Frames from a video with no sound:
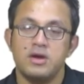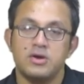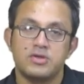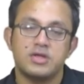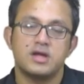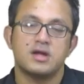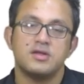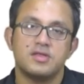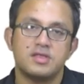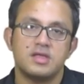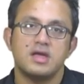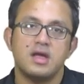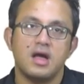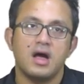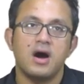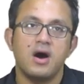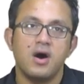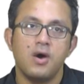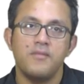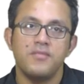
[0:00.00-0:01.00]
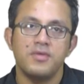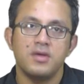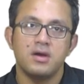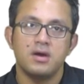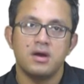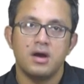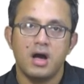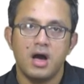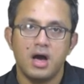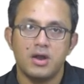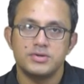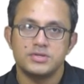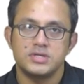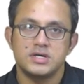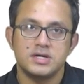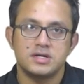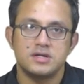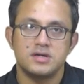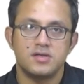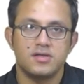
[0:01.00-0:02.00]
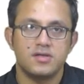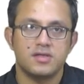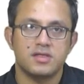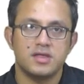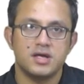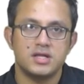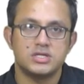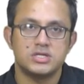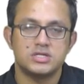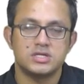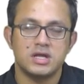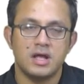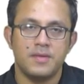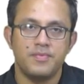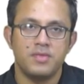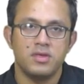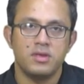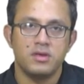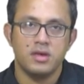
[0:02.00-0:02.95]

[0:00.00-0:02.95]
So you can see how, Heart of Darkness is such uh,